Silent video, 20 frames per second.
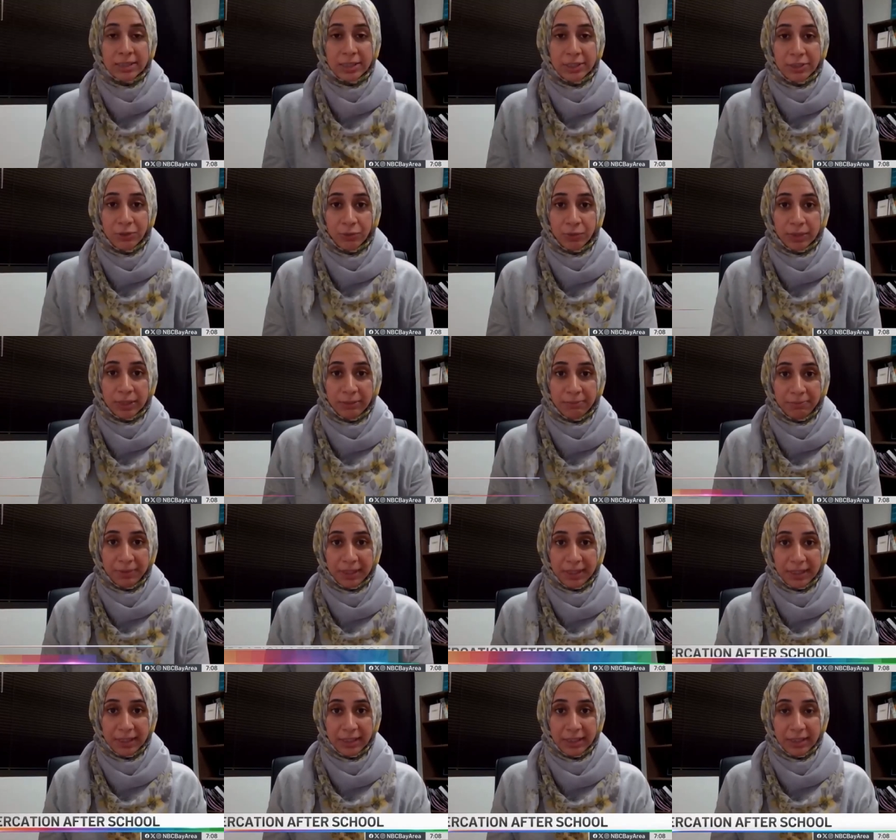this to the
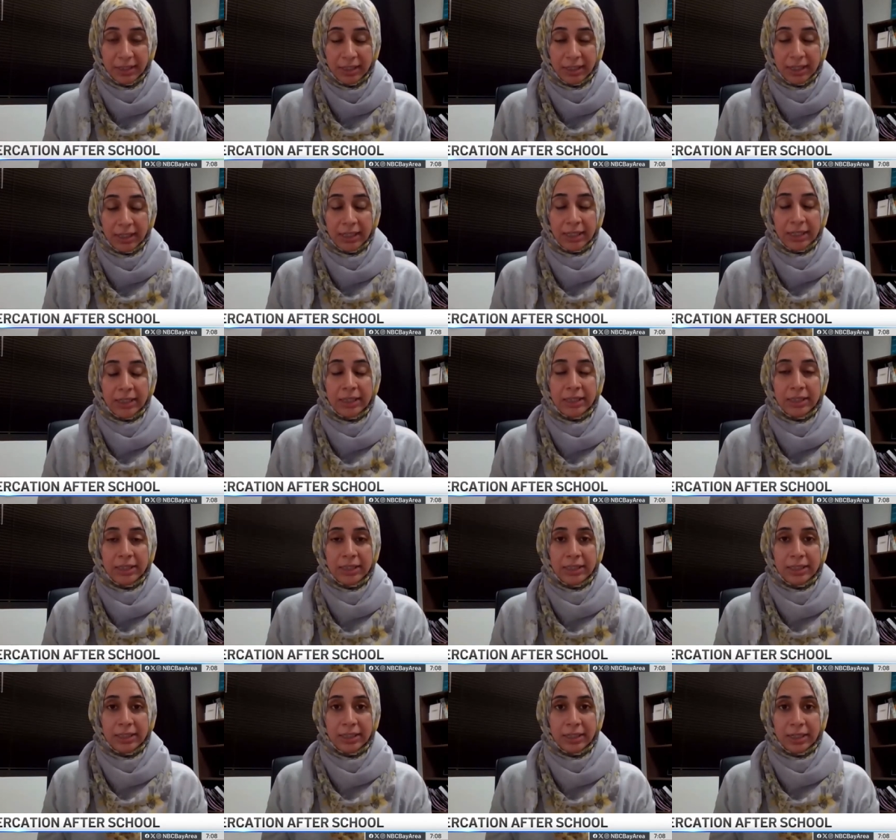victim.
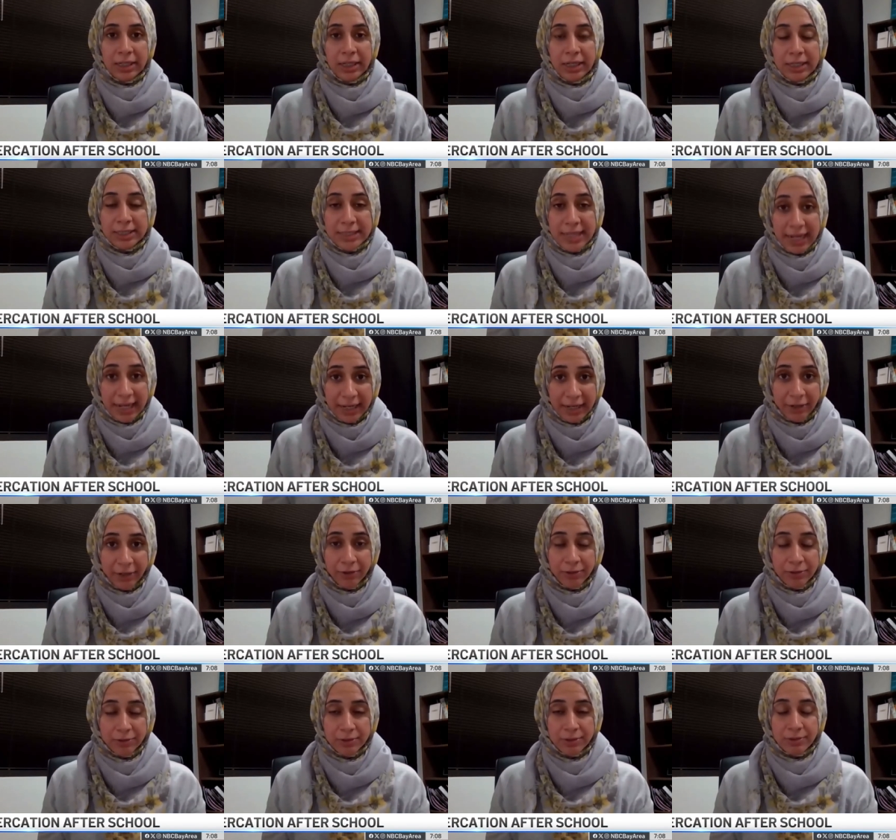The
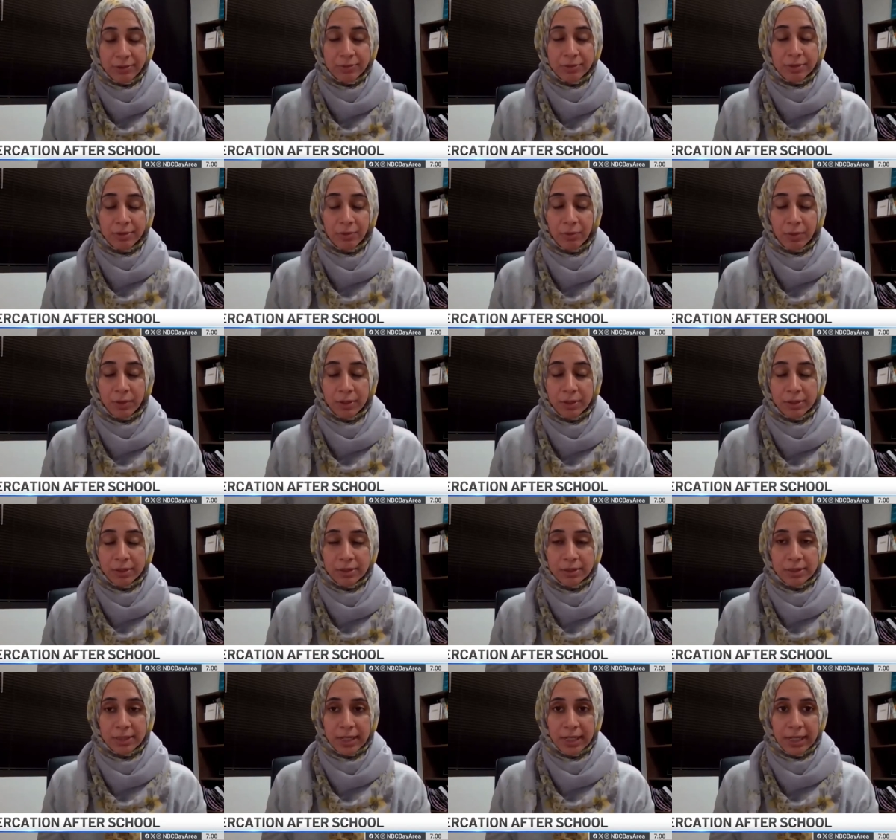attackers used the
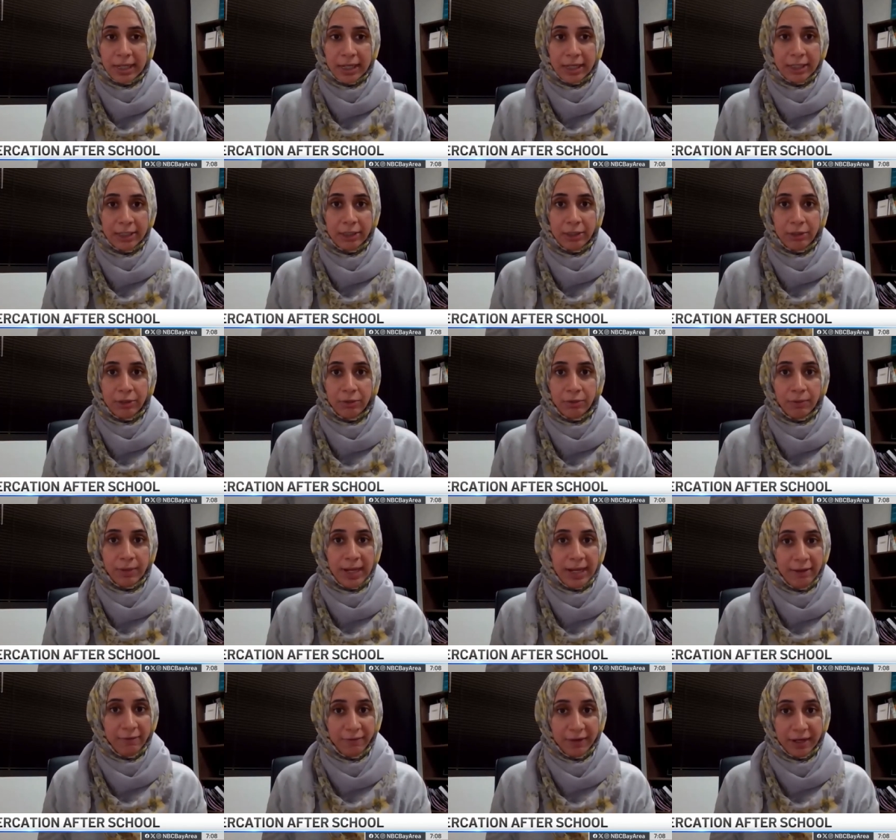words, uh, you
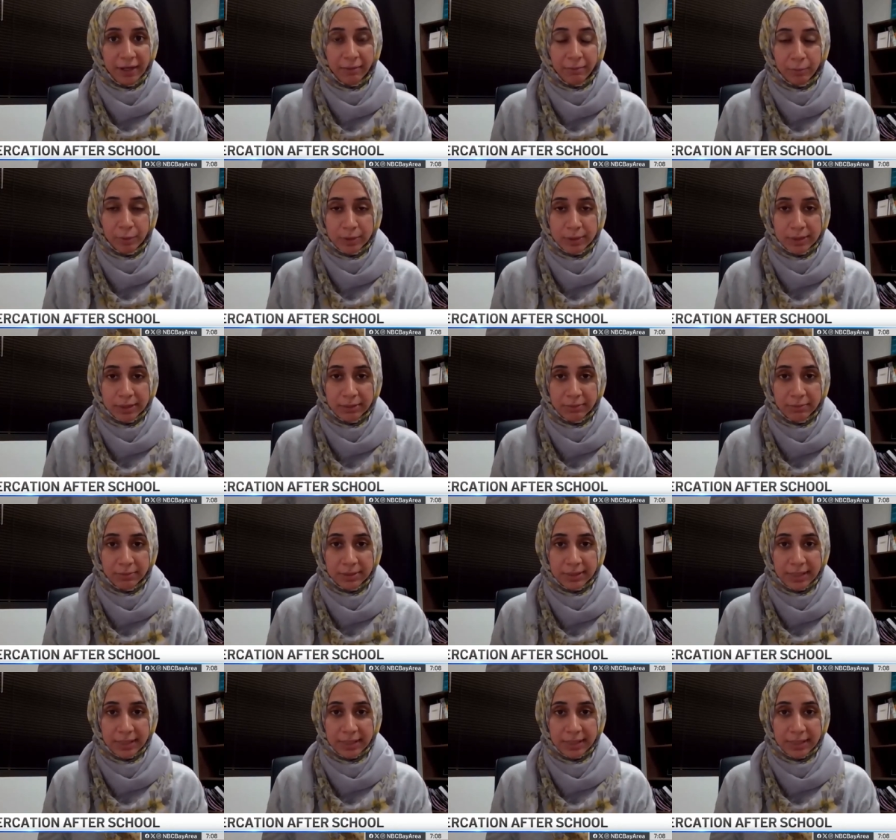effing Muslims,